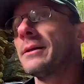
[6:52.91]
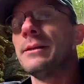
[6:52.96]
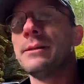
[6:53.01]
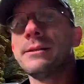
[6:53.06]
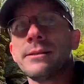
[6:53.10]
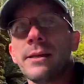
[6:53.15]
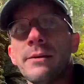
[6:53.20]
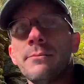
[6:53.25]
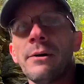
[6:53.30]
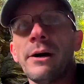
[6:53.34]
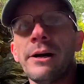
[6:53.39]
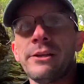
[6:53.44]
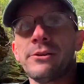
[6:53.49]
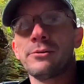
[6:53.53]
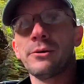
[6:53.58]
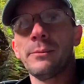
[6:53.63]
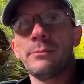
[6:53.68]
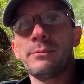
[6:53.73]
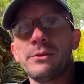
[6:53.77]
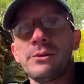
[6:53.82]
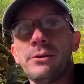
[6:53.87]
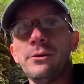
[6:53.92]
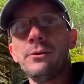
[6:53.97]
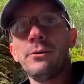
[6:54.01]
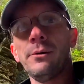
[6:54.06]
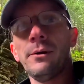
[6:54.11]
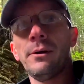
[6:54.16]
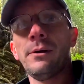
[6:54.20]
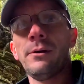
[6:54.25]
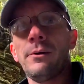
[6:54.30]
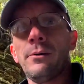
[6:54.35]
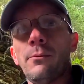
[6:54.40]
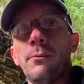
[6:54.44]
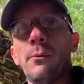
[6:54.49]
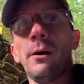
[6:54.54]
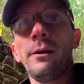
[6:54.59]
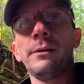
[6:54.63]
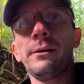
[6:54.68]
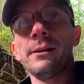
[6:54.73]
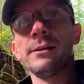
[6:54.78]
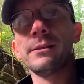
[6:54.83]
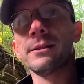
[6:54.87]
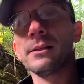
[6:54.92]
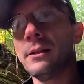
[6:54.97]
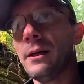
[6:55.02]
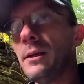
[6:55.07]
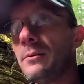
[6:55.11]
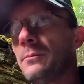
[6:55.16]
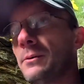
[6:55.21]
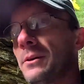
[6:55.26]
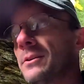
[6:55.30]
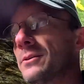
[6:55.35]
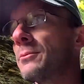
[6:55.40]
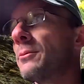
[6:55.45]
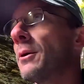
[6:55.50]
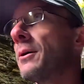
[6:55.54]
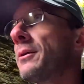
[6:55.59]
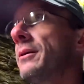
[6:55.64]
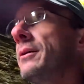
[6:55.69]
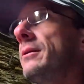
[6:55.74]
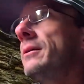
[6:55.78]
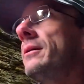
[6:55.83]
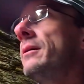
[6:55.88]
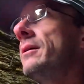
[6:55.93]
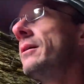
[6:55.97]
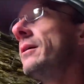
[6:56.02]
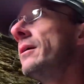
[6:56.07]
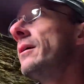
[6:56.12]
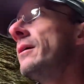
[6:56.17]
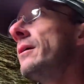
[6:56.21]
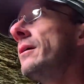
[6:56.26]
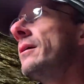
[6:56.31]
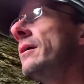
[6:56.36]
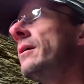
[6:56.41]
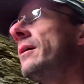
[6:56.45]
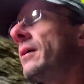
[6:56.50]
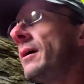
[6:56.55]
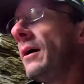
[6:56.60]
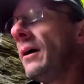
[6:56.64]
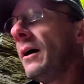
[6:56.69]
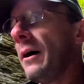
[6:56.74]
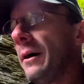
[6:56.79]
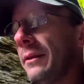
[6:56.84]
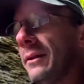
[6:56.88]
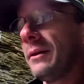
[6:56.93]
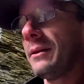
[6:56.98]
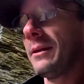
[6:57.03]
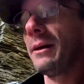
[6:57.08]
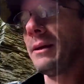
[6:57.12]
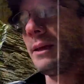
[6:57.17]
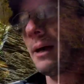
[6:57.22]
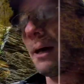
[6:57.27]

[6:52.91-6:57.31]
I'd say my trip to Watkins Glen was worth it. I think I